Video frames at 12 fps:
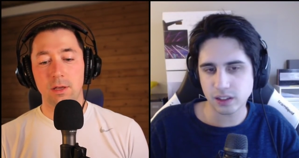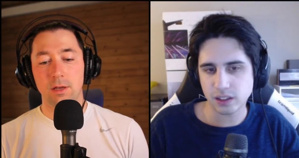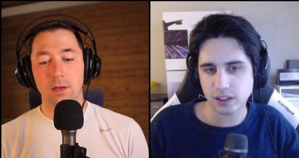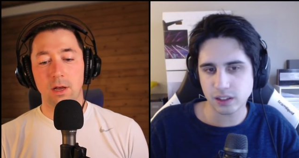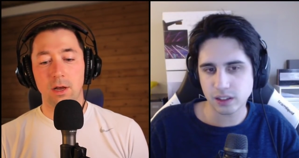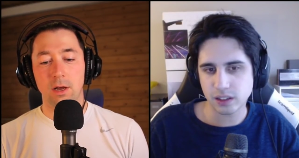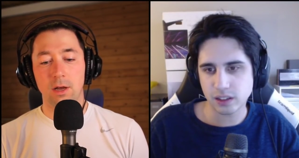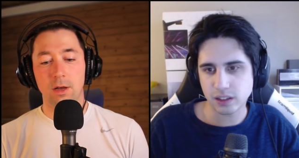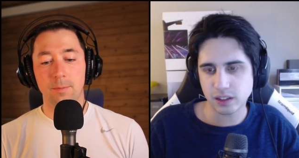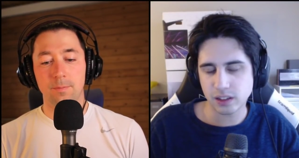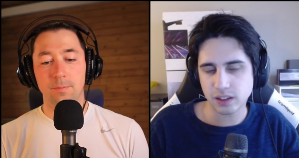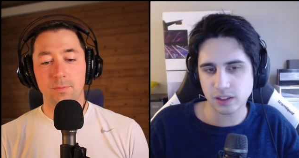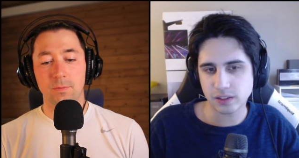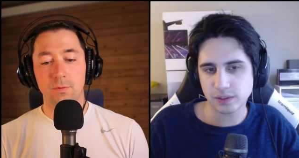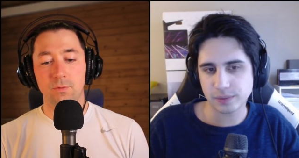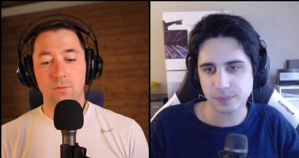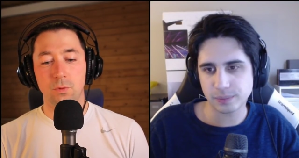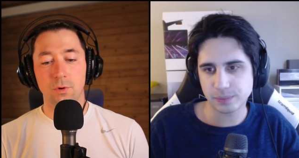Speaker 1: um,
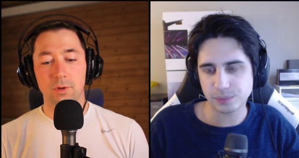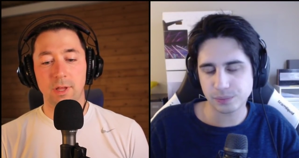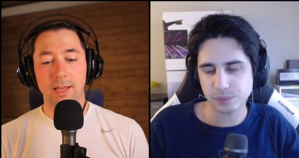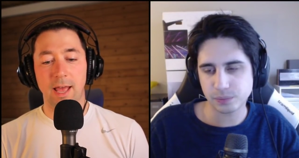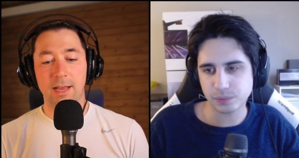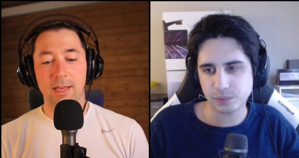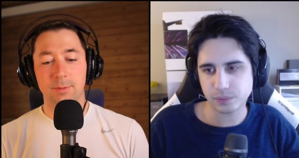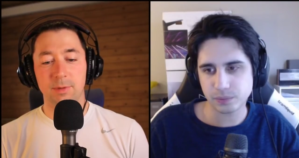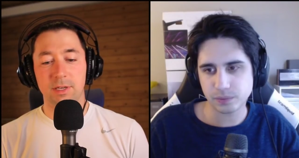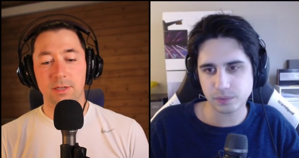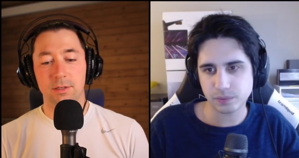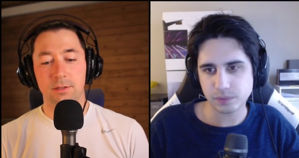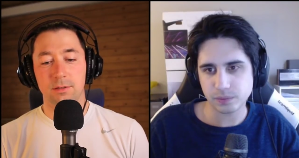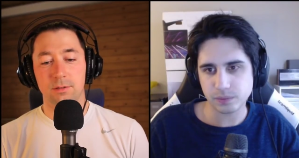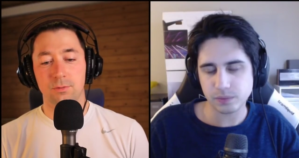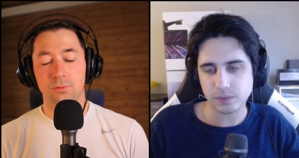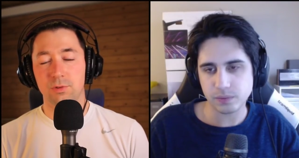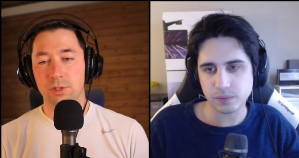for like academic
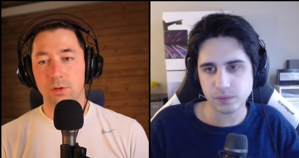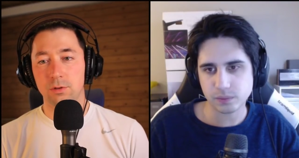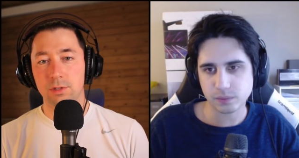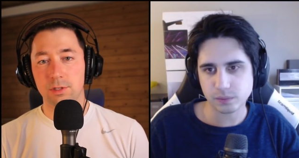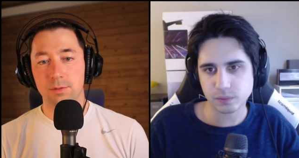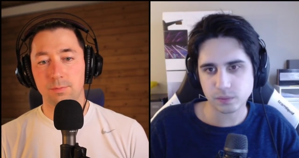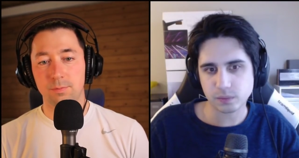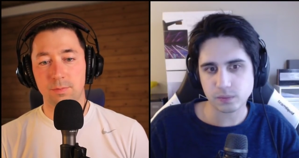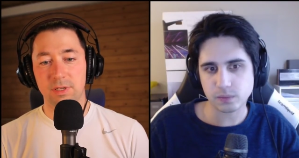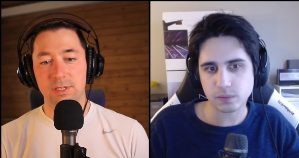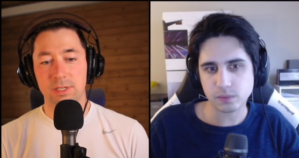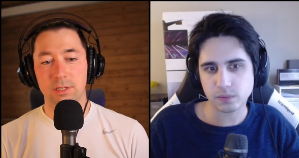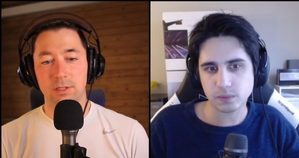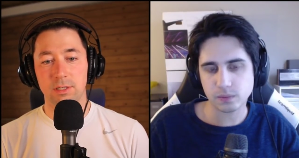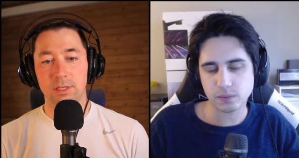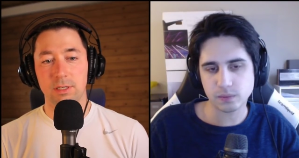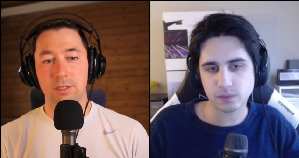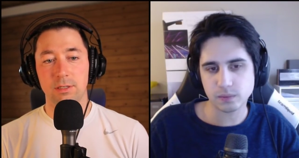results.
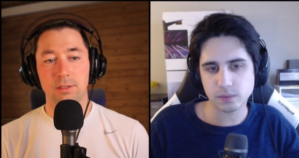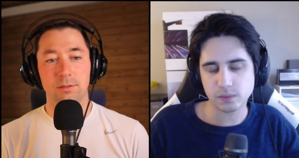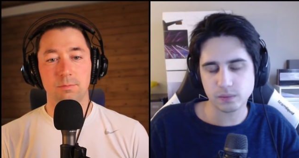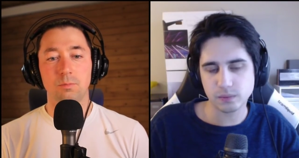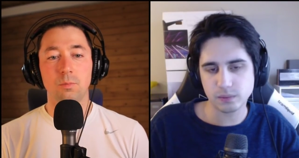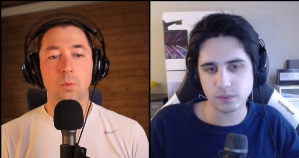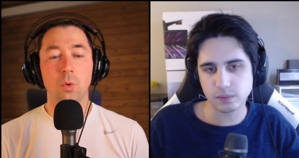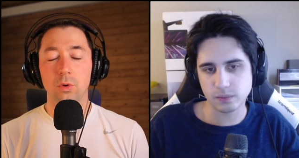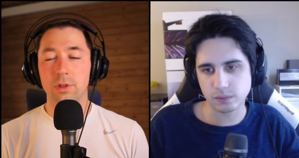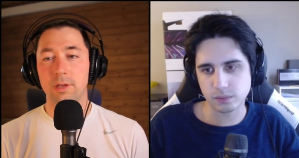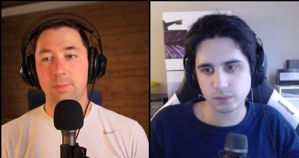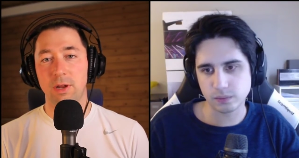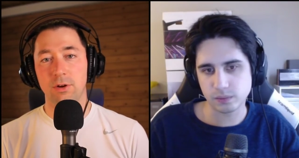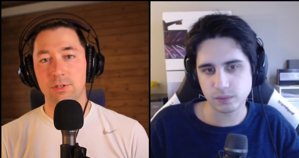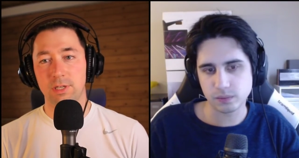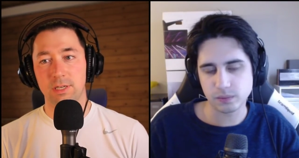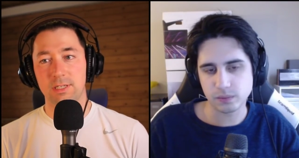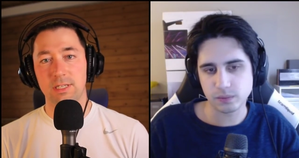Basically, more than mm-hmm.
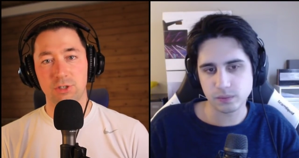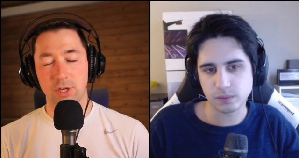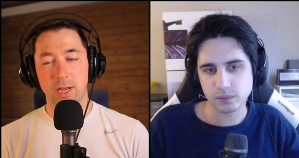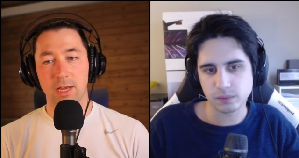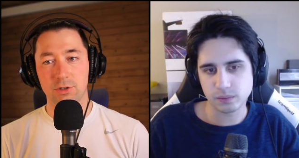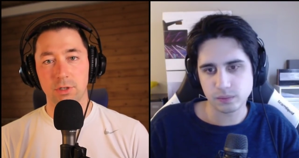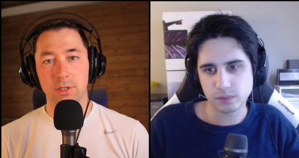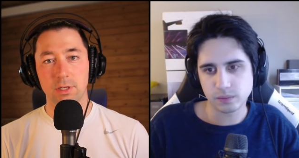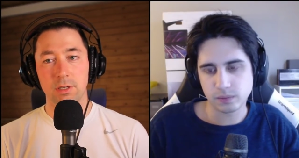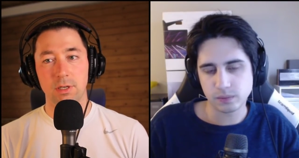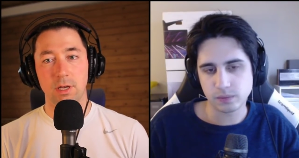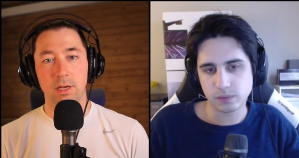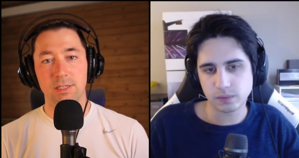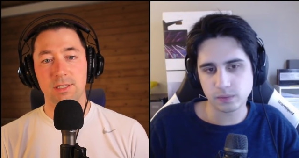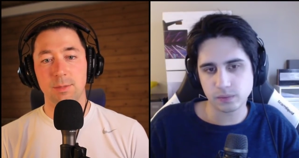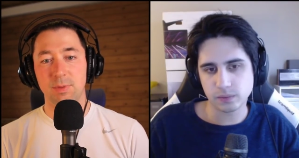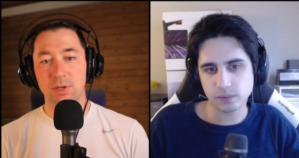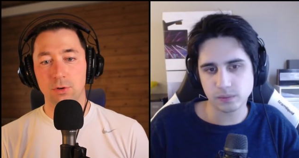parenting and teaching actually uh, is
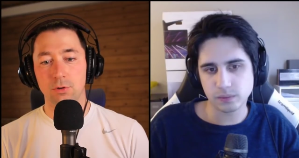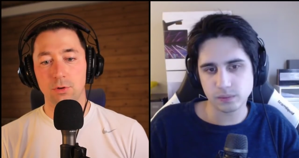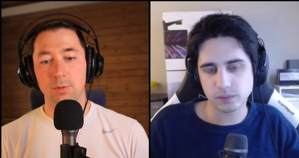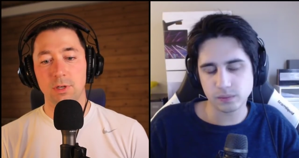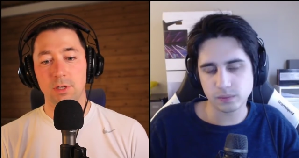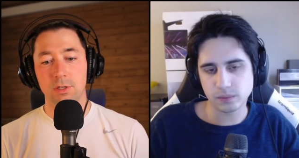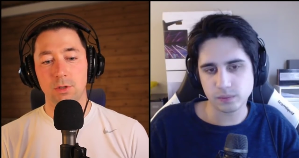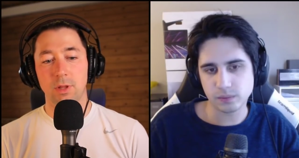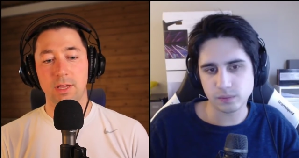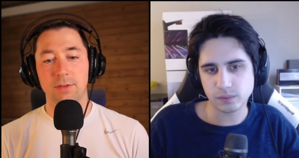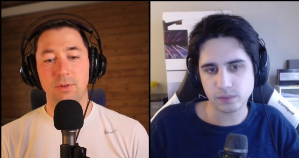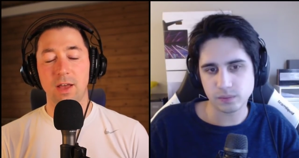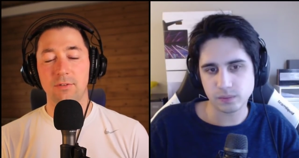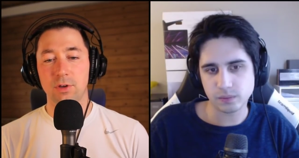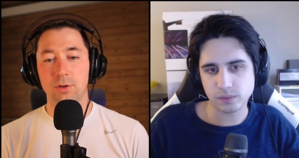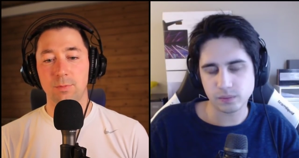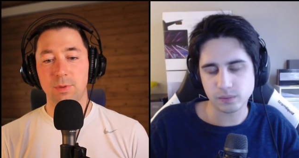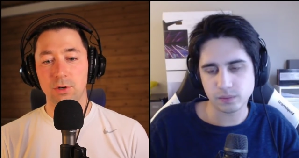the peer group so like if you have a
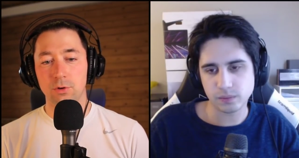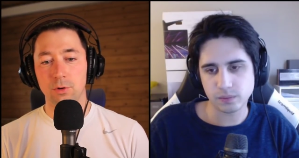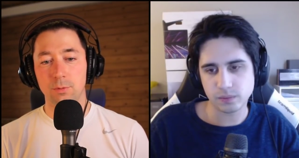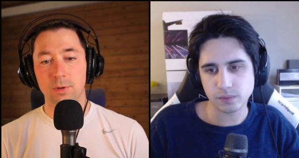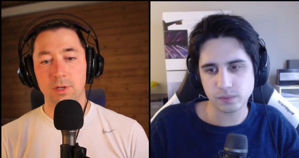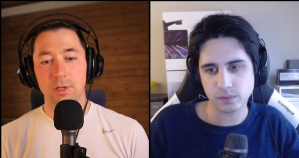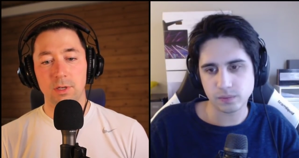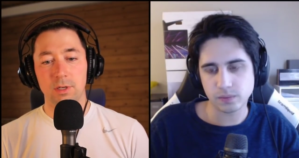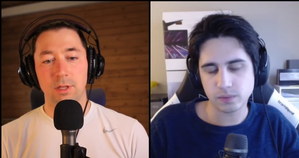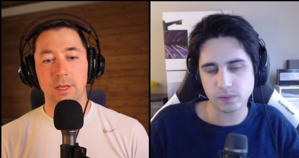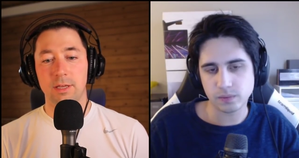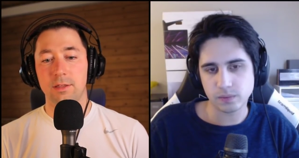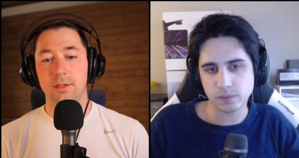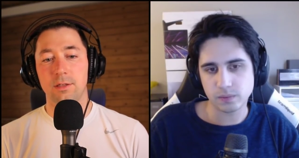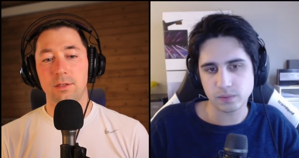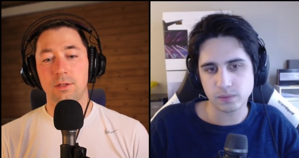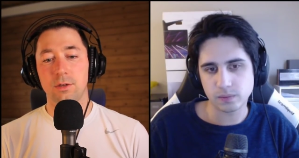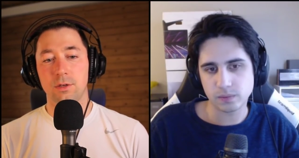good peer group like
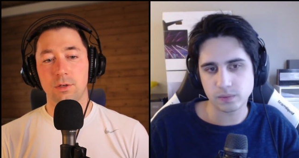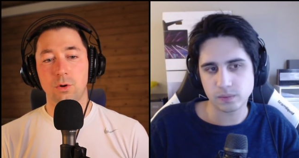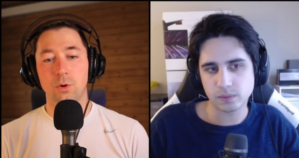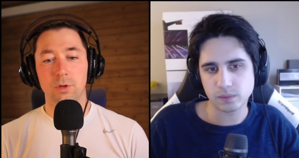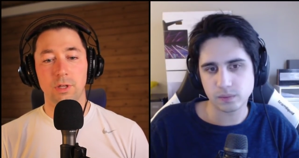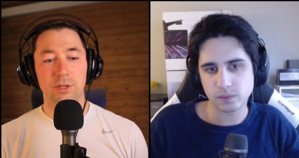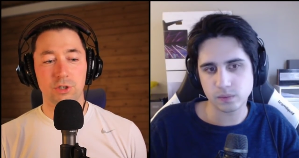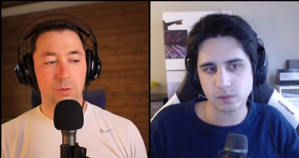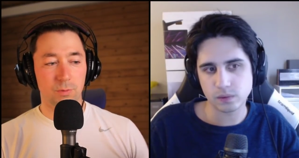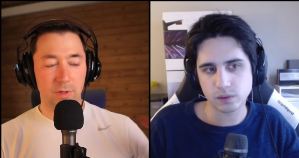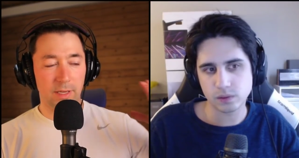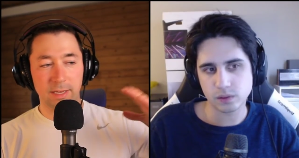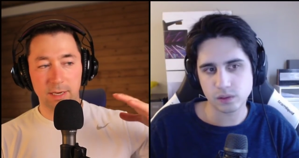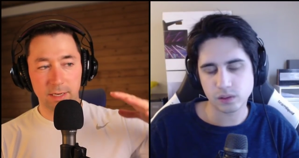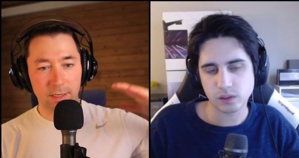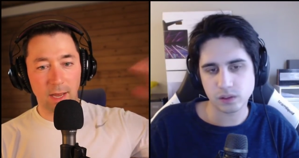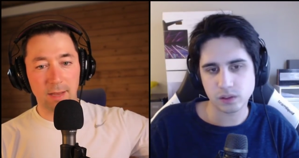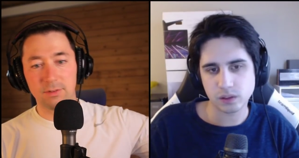the the correlation with like getting
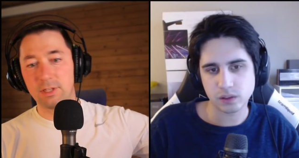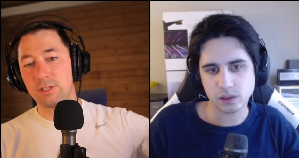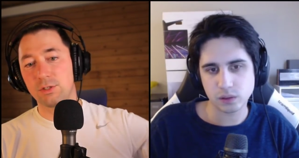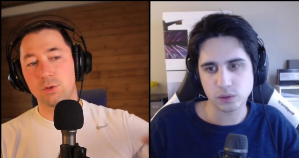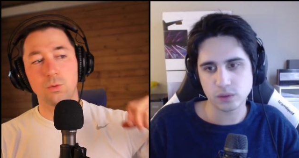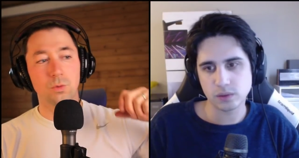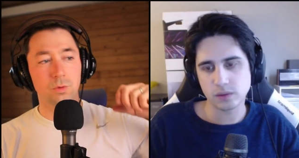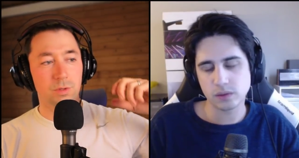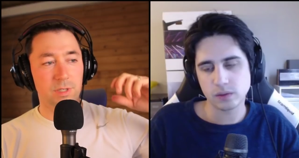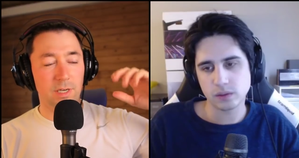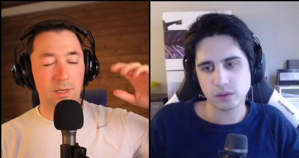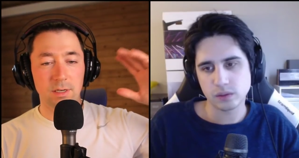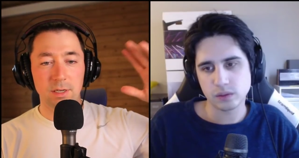into ivy league schools and